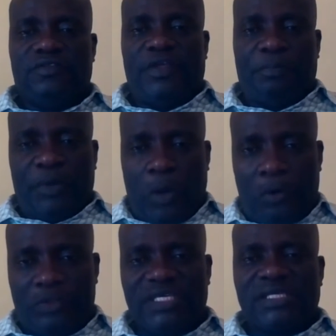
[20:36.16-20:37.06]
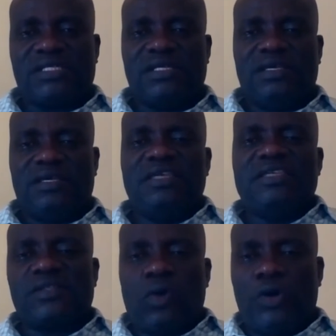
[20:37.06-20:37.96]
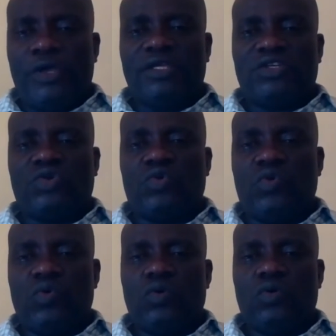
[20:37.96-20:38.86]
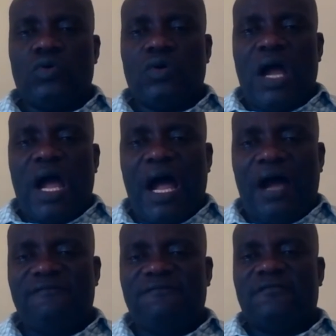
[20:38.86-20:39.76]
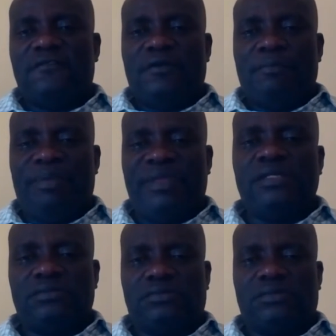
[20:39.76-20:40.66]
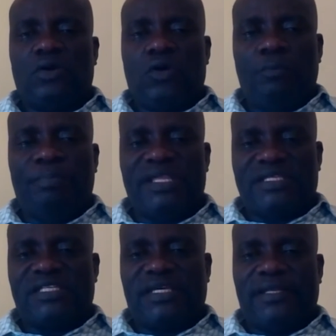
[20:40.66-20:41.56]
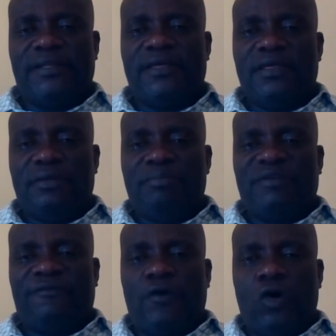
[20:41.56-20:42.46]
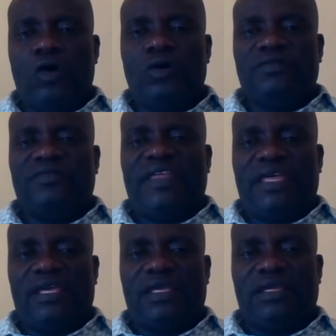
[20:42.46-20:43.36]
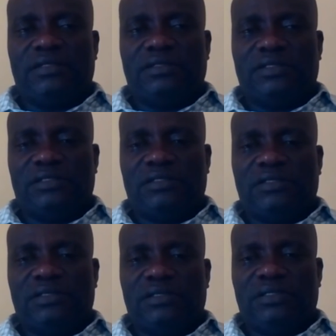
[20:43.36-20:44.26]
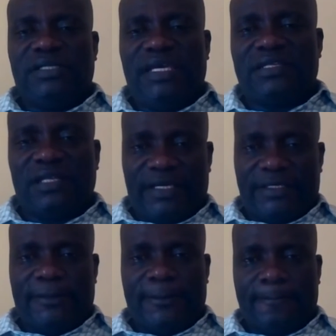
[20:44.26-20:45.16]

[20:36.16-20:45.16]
The project is going to have been completed before the deadline.